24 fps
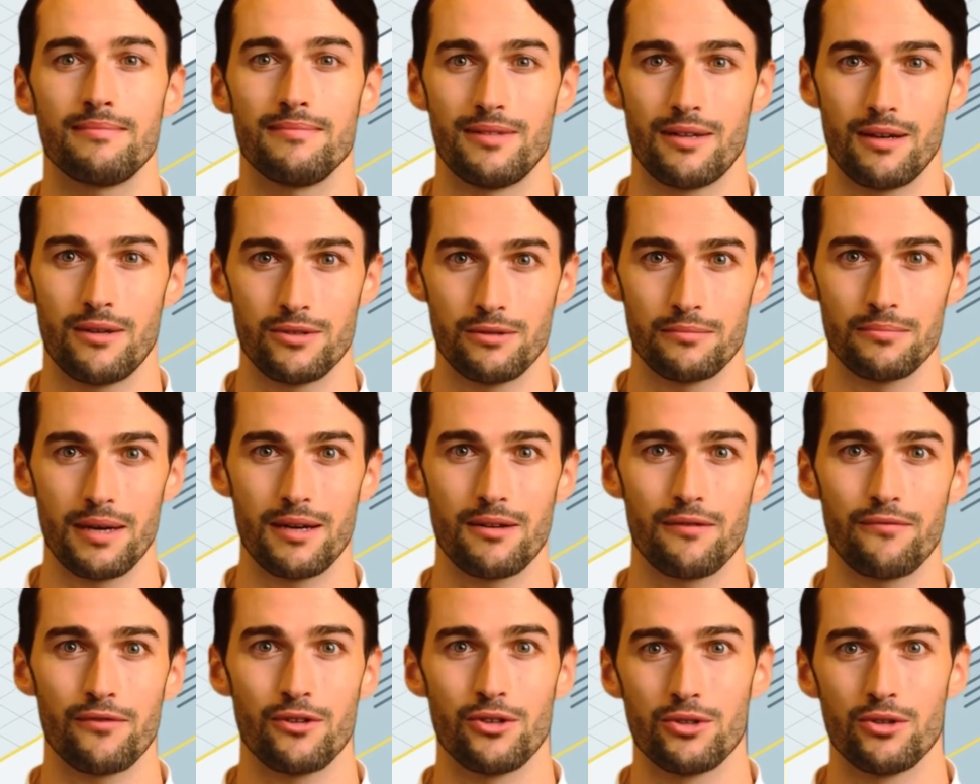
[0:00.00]
It is
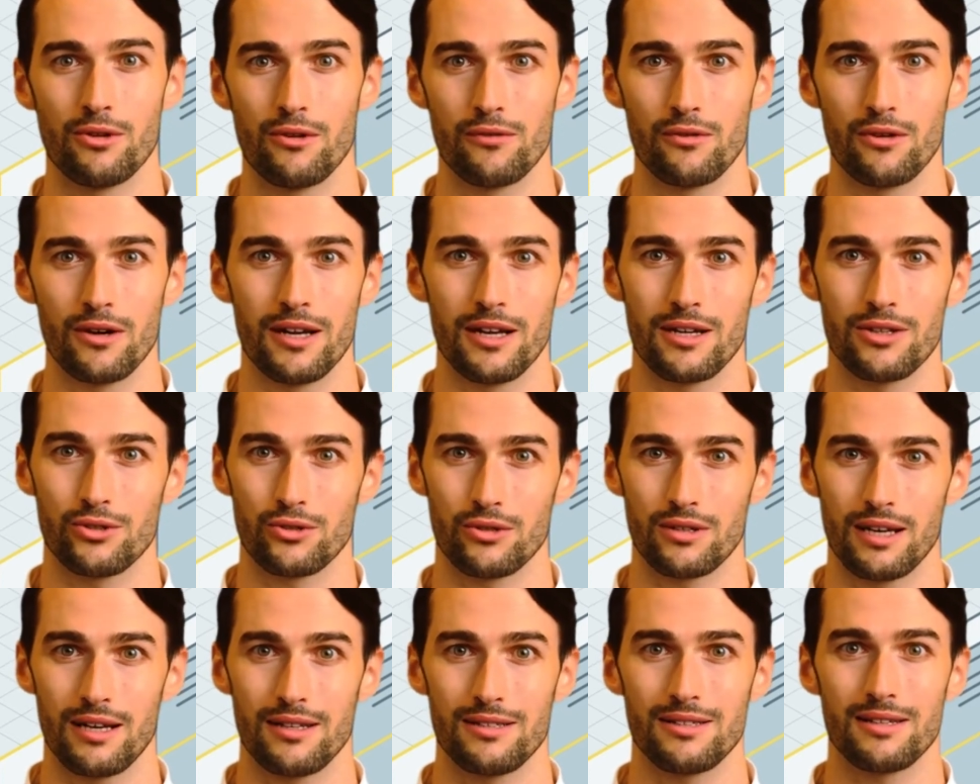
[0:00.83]
beneficial for
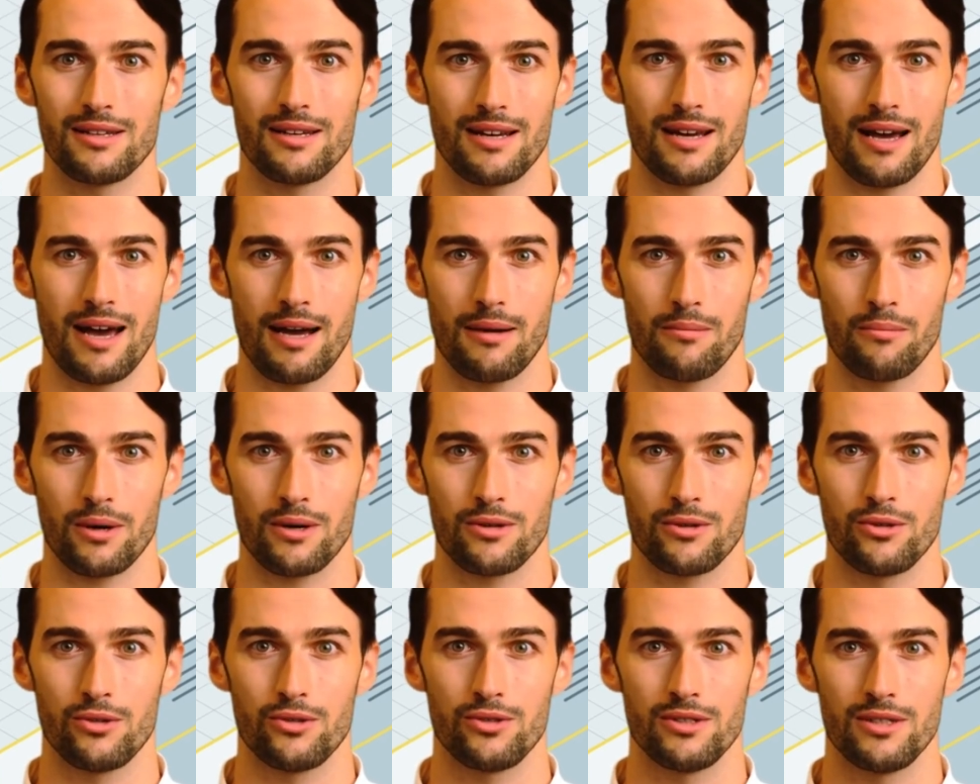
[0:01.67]
intranets, and when
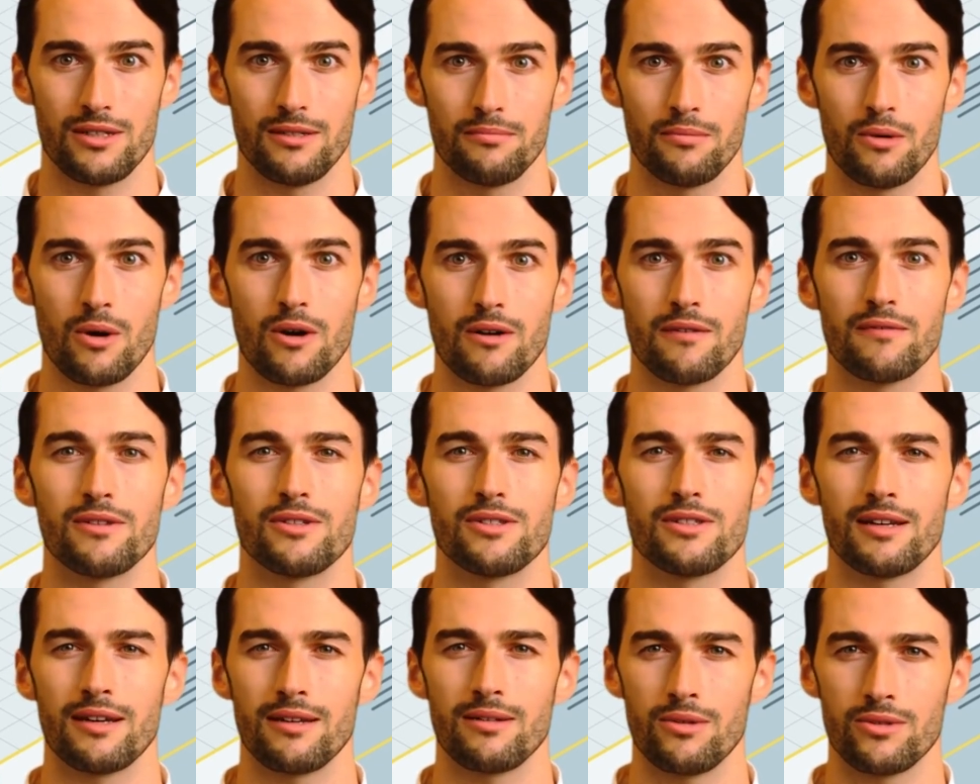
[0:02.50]
used as part of a
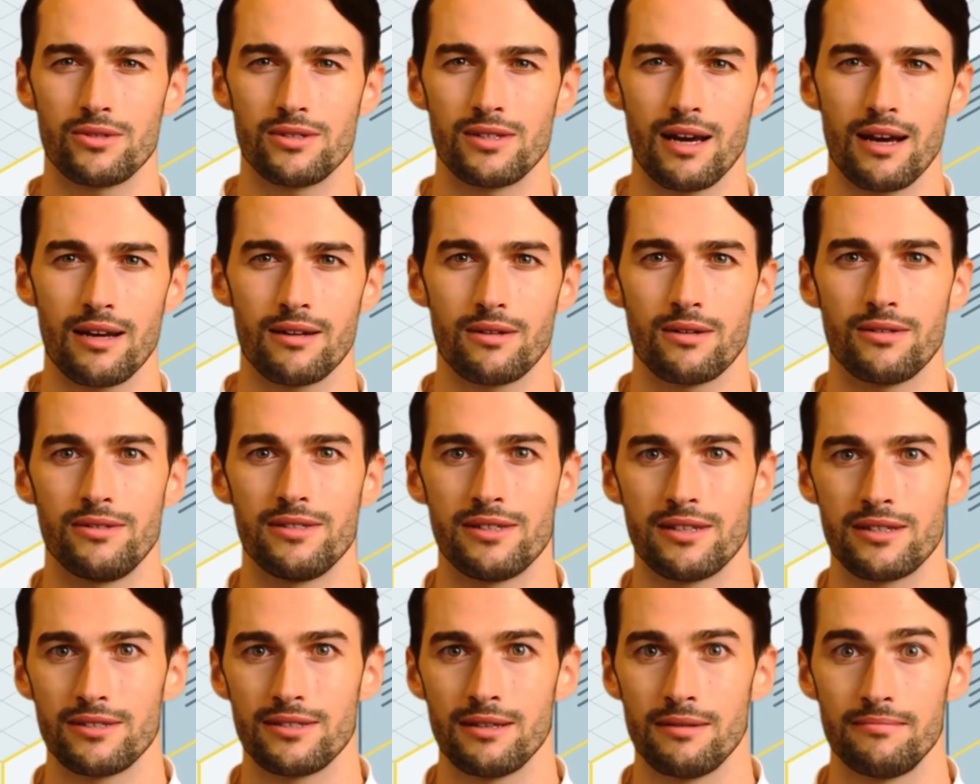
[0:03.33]
single sign-on
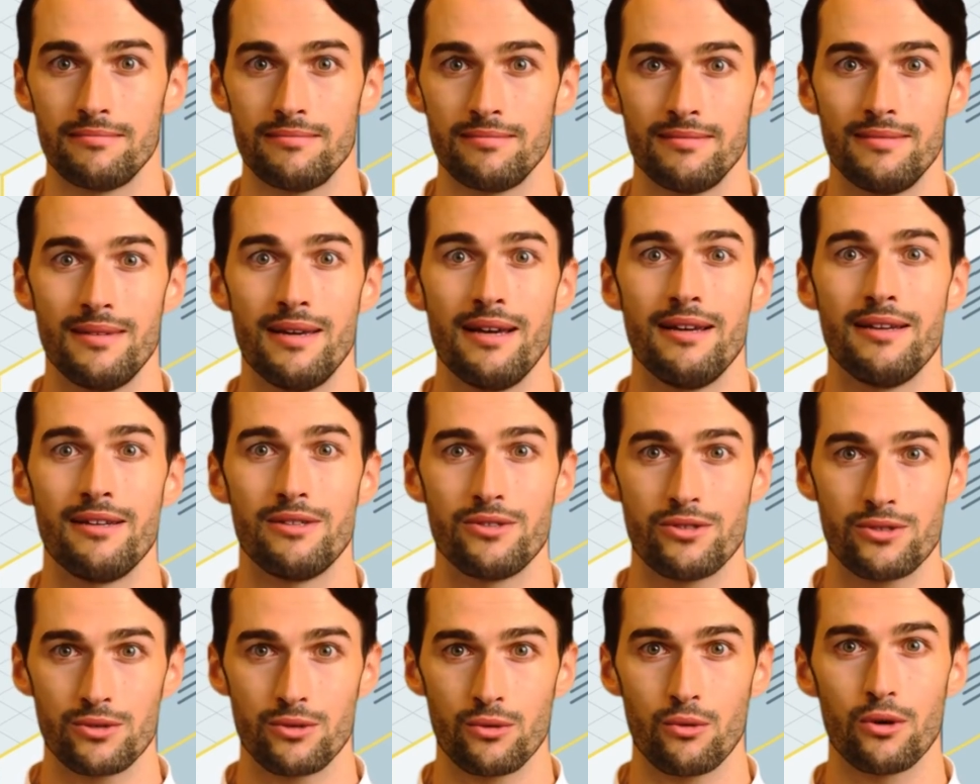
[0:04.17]
system, it can
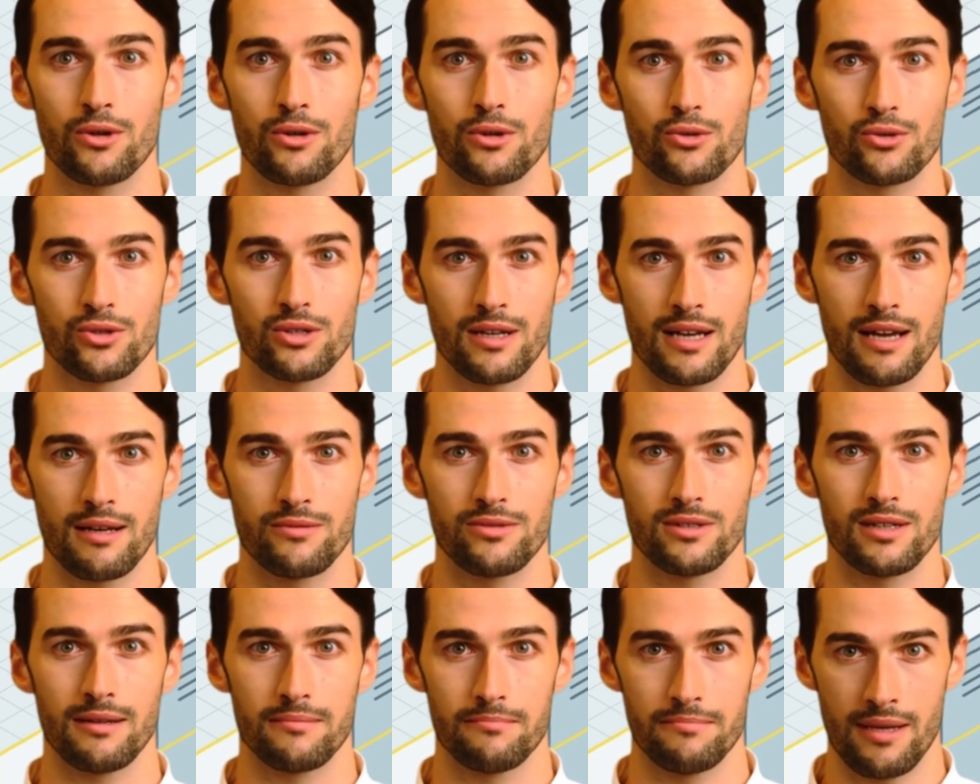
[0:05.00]
store
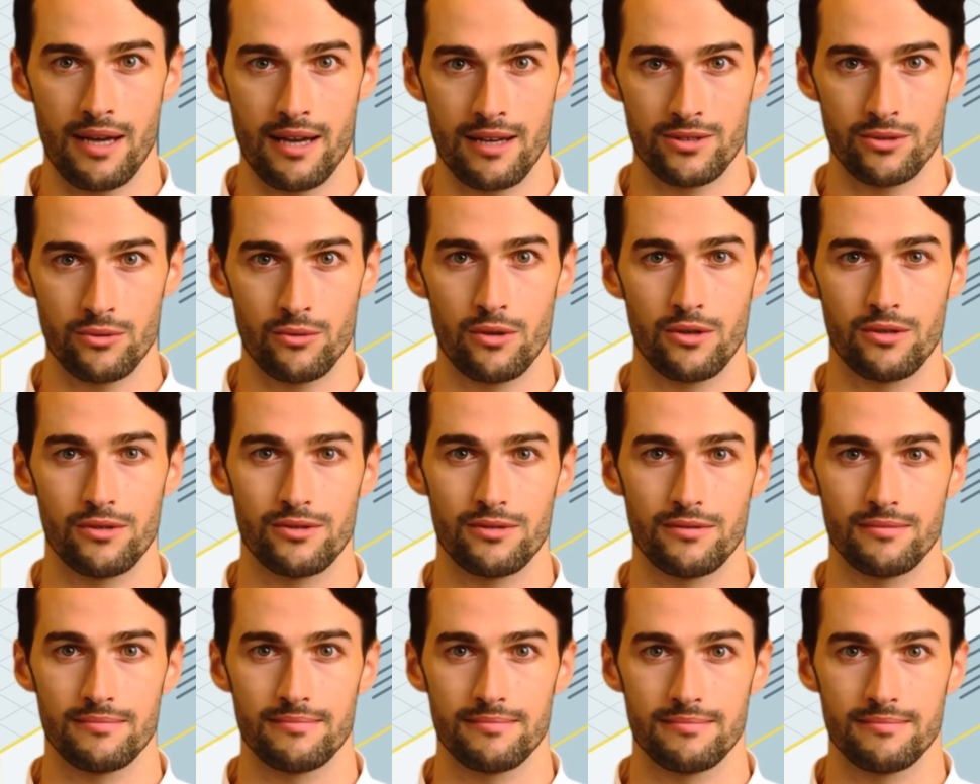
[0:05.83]
usernames and passwords.